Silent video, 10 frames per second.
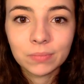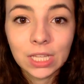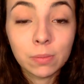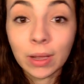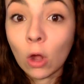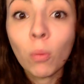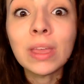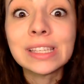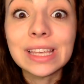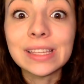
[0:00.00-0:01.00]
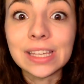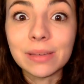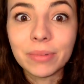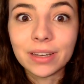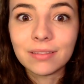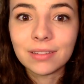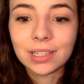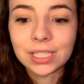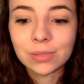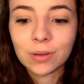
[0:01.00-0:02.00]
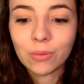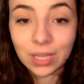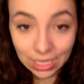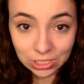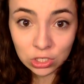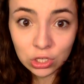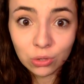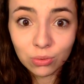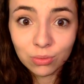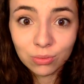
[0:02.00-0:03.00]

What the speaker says: It's by no means easy, but it's what we need to do.